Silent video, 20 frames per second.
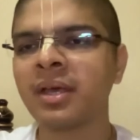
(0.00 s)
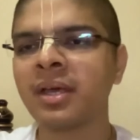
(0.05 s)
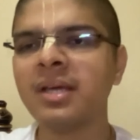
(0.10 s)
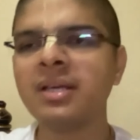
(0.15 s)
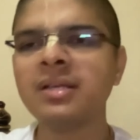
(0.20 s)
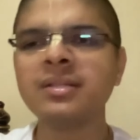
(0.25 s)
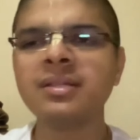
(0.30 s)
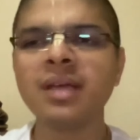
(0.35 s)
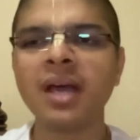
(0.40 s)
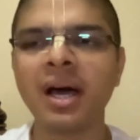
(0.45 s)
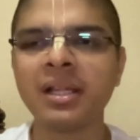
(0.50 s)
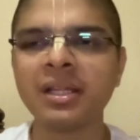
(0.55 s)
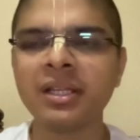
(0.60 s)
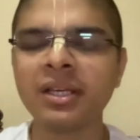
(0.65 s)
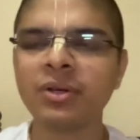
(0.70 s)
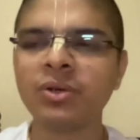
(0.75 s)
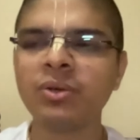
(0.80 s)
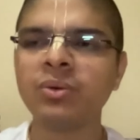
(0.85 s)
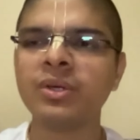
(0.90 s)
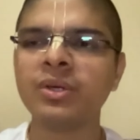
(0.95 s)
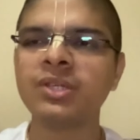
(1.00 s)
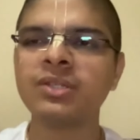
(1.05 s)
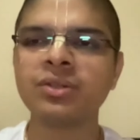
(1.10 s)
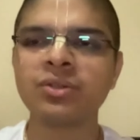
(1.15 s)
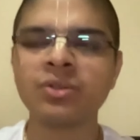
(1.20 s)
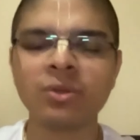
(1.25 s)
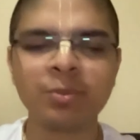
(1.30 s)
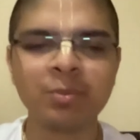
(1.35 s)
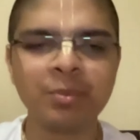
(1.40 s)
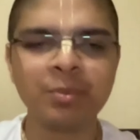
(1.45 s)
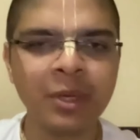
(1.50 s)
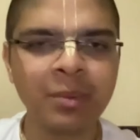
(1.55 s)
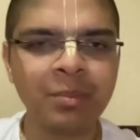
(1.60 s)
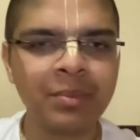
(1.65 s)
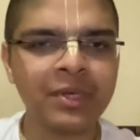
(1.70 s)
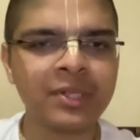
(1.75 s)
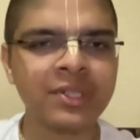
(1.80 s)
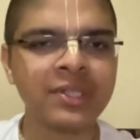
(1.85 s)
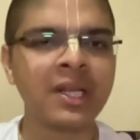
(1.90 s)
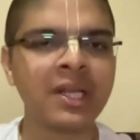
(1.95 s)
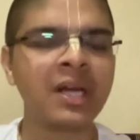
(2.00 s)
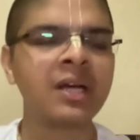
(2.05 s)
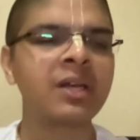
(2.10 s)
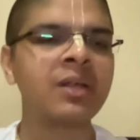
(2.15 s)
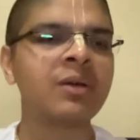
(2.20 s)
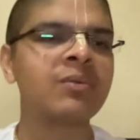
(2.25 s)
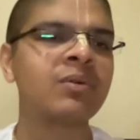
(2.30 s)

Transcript: He is the Adi Guru, He is the Supreme Personality